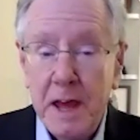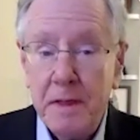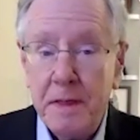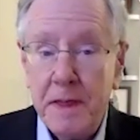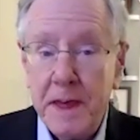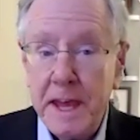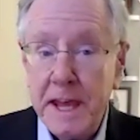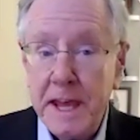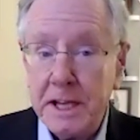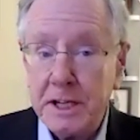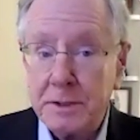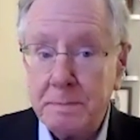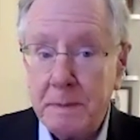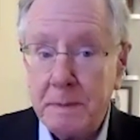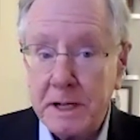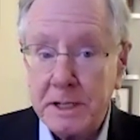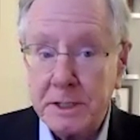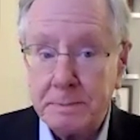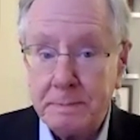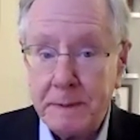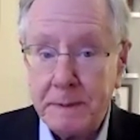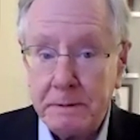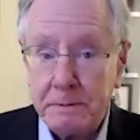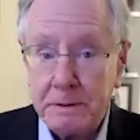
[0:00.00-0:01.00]
These
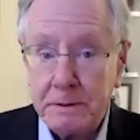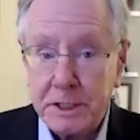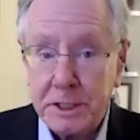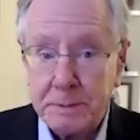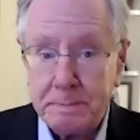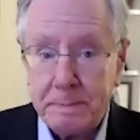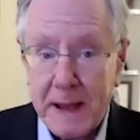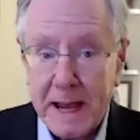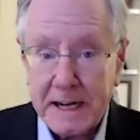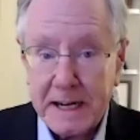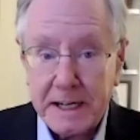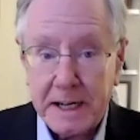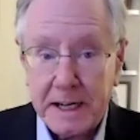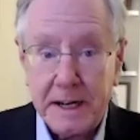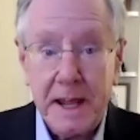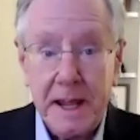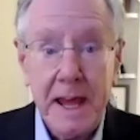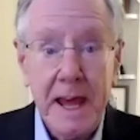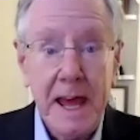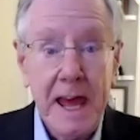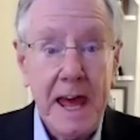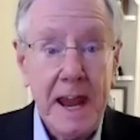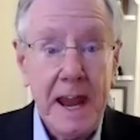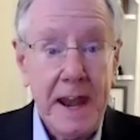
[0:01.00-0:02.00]
must be respected
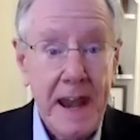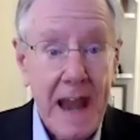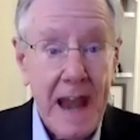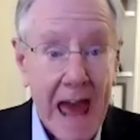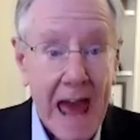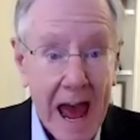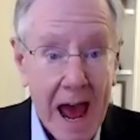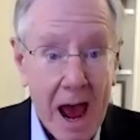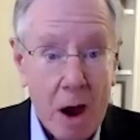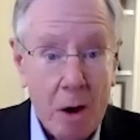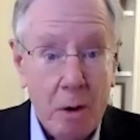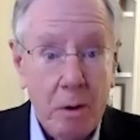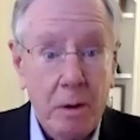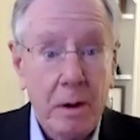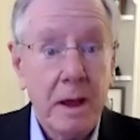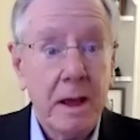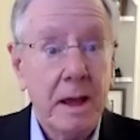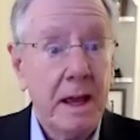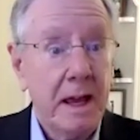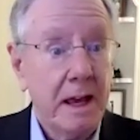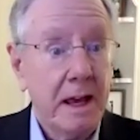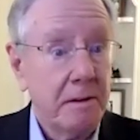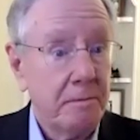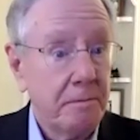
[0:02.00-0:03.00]
now
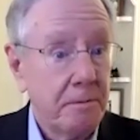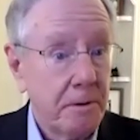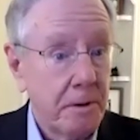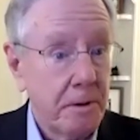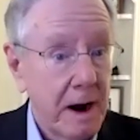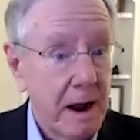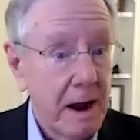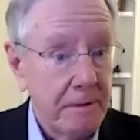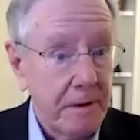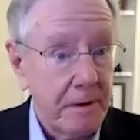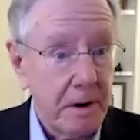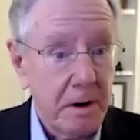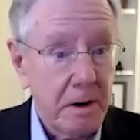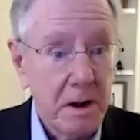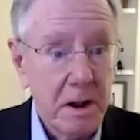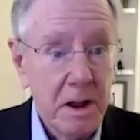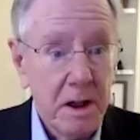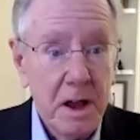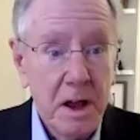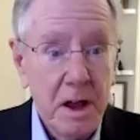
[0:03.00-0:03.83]
and forever.